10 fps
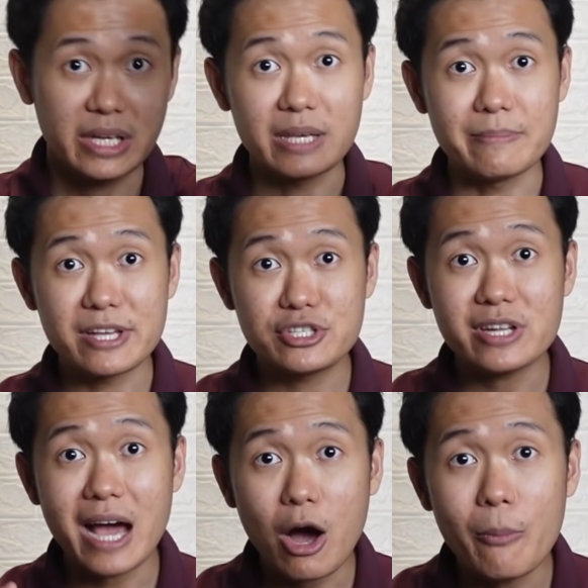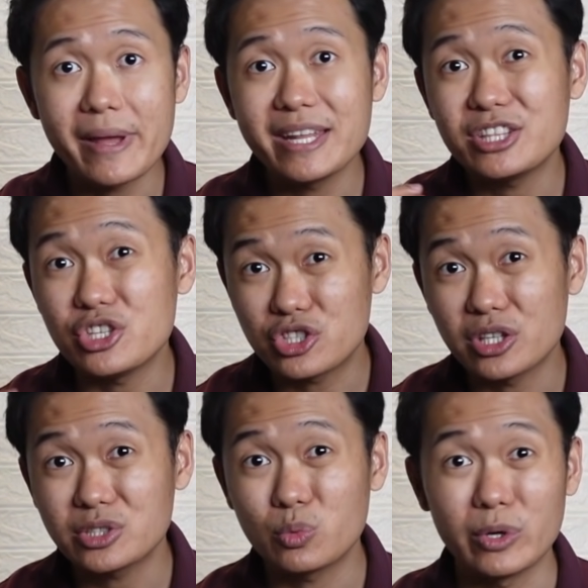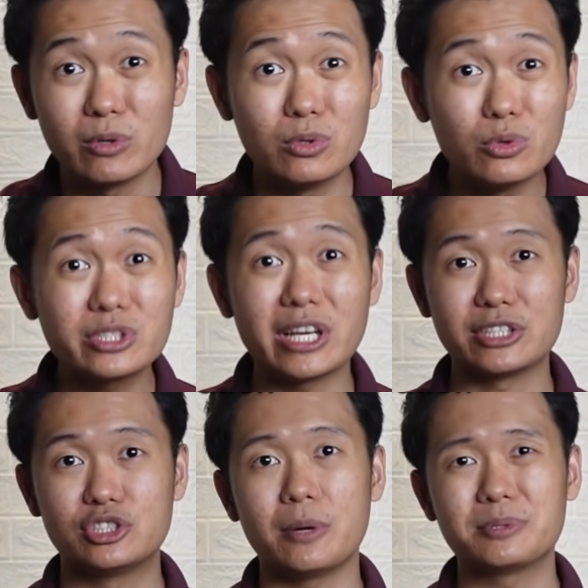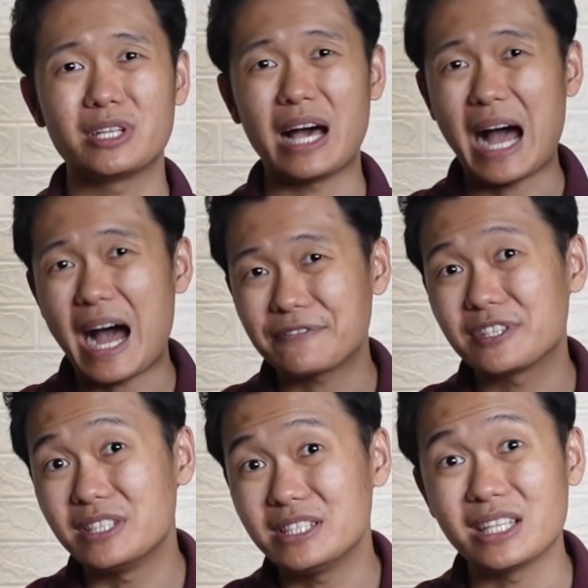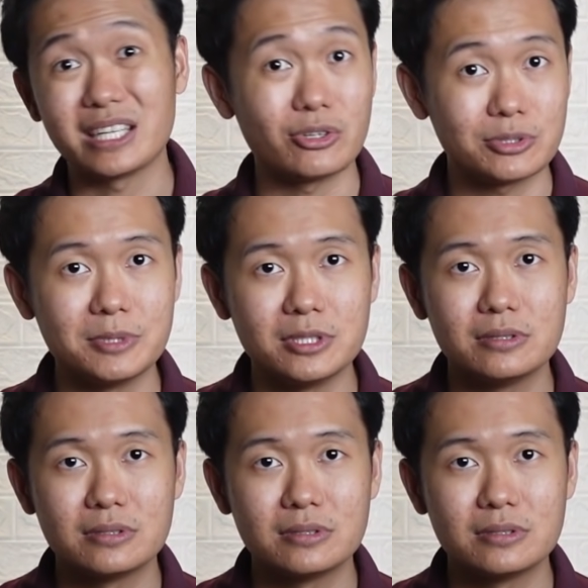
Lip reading: Imagine how many teachers will lose their jobs after this announcement.